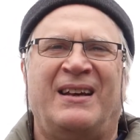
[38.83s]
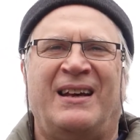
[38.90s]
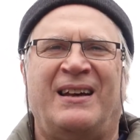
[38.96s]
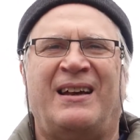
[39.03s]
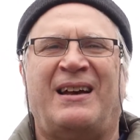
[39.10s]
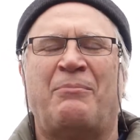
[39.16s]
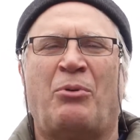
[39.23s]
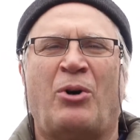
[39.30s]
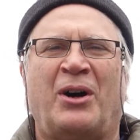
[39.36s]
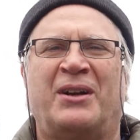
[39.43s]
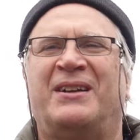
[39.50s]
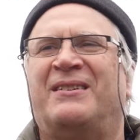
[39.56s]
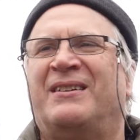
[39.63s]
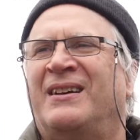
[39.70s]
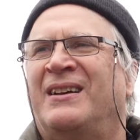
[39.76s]
I bought
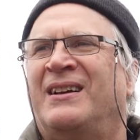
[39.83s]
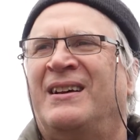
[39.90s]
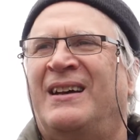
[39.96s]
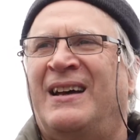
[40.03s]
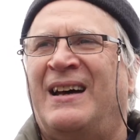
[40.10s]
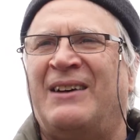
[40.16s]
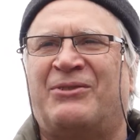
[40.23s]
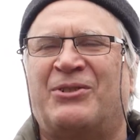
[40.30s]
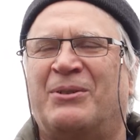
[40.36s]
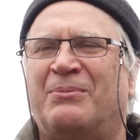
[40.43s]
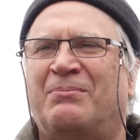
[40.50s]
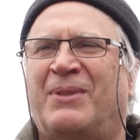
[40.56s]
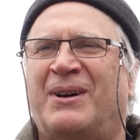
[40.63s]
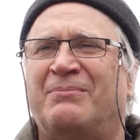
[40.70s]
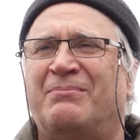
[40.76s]
it. After a
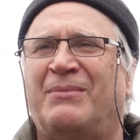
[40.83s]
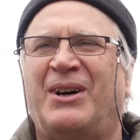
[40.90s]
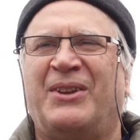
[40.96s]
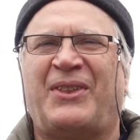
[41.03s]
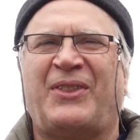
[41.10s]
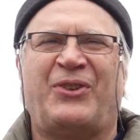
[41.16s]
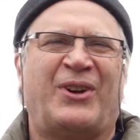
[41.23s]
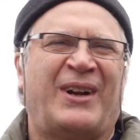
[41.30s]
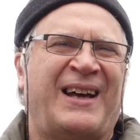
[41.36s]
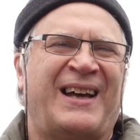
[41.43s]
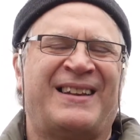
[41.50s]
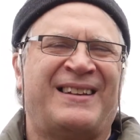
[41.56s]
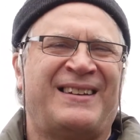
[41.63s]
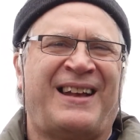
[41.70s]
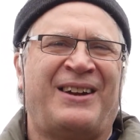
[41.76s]
month, I thought, I
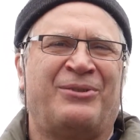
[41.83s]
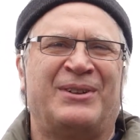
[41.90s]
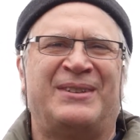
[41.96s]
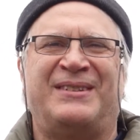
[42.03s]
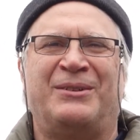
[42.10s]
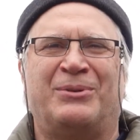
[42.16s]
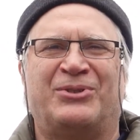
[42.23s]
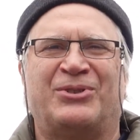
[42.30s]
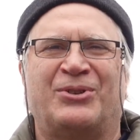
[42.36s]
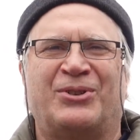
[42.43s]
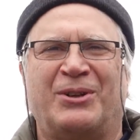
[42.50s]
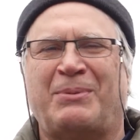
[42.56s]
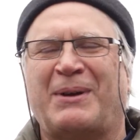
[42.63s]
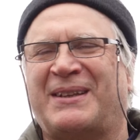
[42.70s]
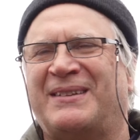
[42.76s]
don't really see what's so
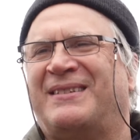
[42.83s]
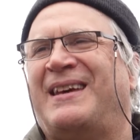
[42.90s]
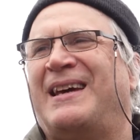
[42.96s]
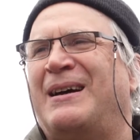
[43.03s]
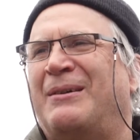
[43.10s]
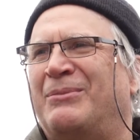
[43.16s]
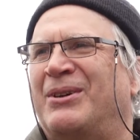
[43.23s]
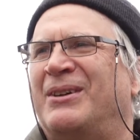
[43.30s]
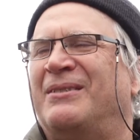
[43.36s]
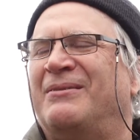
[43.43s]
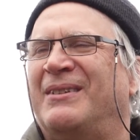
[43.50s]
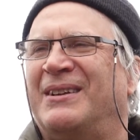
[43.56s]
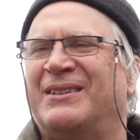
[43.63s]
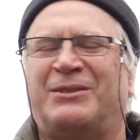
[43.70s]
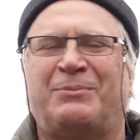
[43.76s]
good about this camera,
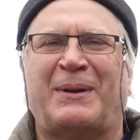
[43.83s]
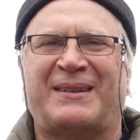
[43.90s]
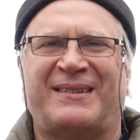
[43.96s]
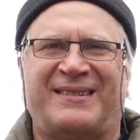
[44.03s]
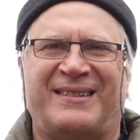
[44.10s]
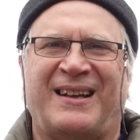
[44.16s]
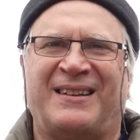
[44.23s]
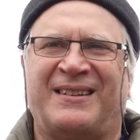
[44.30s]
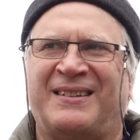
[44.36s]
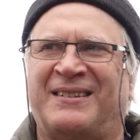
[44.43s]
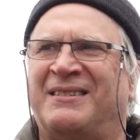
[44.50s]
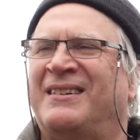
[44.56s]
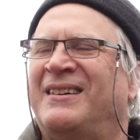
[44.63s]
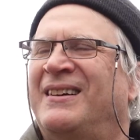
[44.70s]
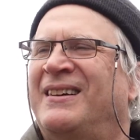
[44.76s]
and I was just about to sell it.
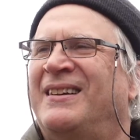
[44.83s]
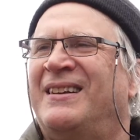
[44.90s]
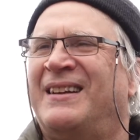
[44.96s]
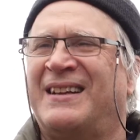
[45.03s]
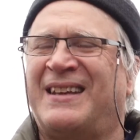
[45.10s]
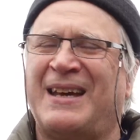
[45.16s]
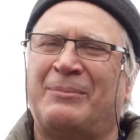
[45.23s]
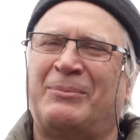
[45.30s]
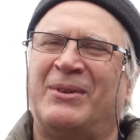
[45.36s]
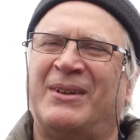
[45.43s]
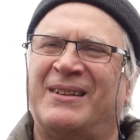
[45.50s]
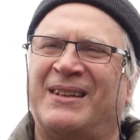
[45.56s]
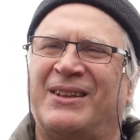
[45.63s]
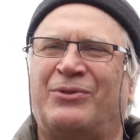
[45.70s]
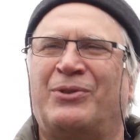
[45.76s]
And I kept
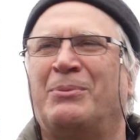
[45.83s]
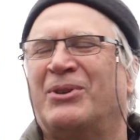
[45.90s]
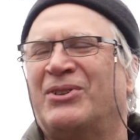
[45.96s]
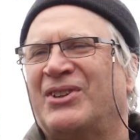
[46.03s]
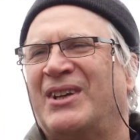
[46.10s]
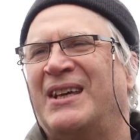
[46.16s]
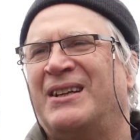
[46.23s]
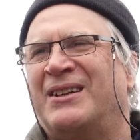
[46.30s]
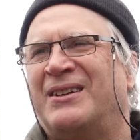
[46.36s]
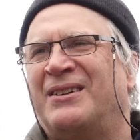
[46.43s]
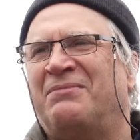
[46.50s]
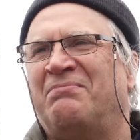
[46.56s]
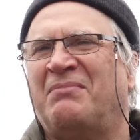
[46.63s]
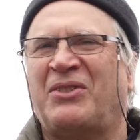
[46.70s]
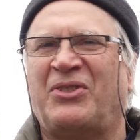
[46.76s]
it, and 3 months
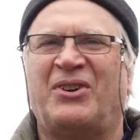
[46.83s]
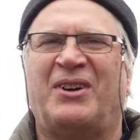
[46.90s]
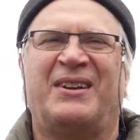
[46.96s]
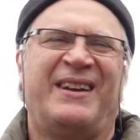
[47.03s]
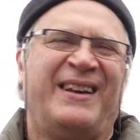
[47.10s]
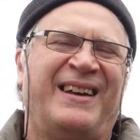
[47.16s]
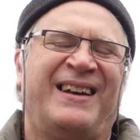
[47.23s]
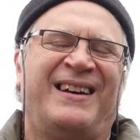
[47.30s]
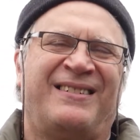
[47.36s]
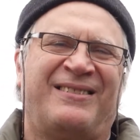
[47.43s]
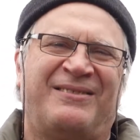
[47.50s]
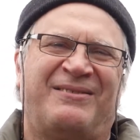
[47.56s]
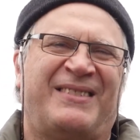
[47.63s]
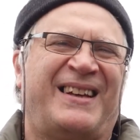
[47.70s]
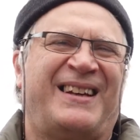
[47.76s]
later, I thought, yeah,
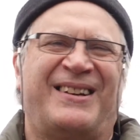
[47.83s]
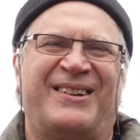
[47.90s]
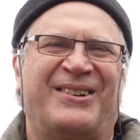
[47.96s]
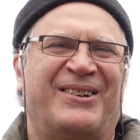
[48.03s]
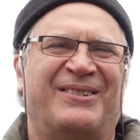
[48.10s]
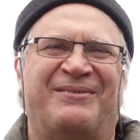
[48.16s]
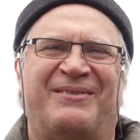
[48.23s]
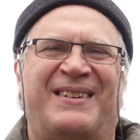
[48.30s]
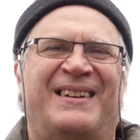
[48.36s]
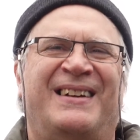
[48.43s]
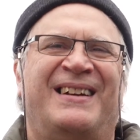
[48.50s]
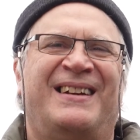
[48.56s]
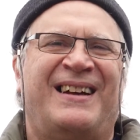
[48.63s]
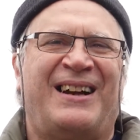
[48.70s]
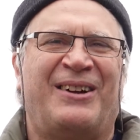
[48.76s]
I don't know.
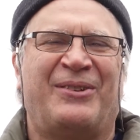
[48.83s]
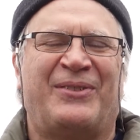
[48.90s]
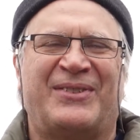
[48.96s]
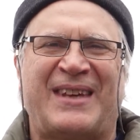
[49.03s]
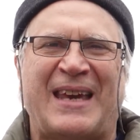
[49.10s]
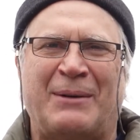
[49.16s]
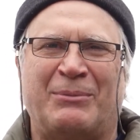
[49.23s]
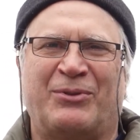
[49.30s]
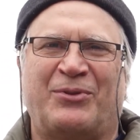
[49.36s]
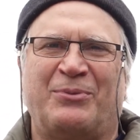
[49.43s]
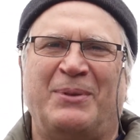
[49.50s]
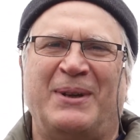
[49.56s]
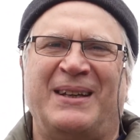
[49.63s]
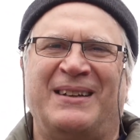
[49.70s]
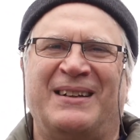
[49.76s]
I don't know if this camera's for
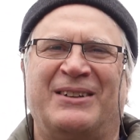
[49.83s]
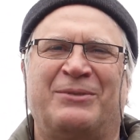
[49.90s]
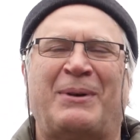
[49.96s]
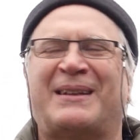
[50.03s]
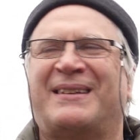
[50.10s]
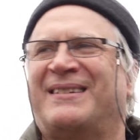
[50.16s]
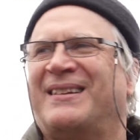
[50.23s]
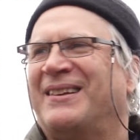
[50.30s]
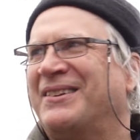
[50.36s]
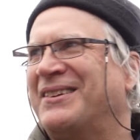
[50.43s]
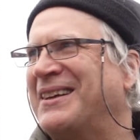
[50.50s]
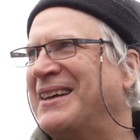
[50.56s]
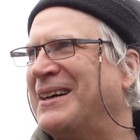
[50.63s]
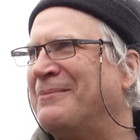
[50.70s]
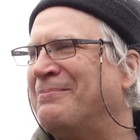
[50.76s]
me, and I was about to sell it
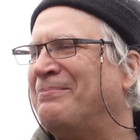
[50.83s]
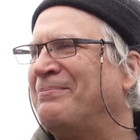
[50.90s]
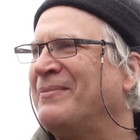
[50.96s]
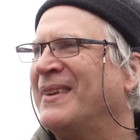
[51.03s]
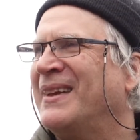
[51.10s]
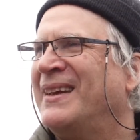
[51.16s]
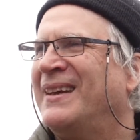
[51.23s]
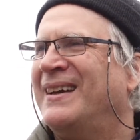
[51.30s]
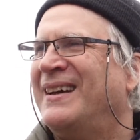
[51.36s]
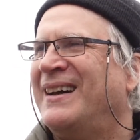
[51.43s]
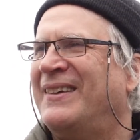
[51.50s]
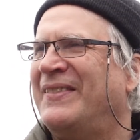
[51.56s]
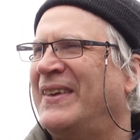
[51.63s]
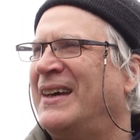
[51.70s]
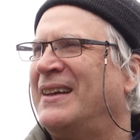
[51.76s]
again.
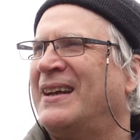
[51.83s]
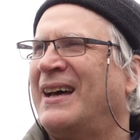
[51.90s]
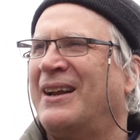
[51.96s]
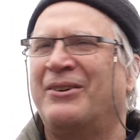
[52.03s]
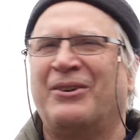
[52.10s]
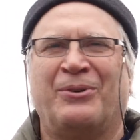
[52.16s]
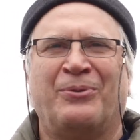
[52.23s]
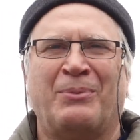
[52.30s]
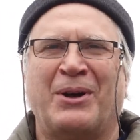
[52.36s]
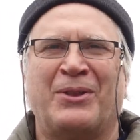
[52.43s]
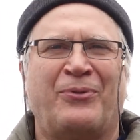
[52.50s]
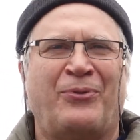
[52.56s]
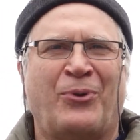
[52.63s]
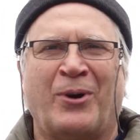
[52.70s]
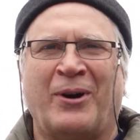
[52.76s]
And then, I don't know, month
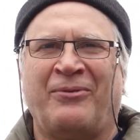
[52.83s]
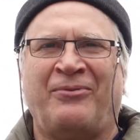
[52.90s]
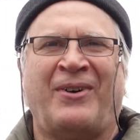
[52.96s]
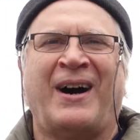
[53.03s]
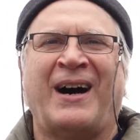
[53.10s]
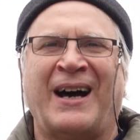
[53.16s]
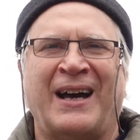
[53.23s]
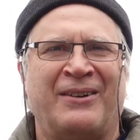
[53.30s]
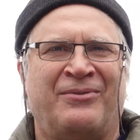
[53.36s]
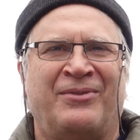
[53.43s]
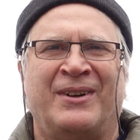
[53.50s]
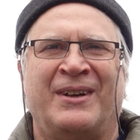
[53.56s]
4 or 5,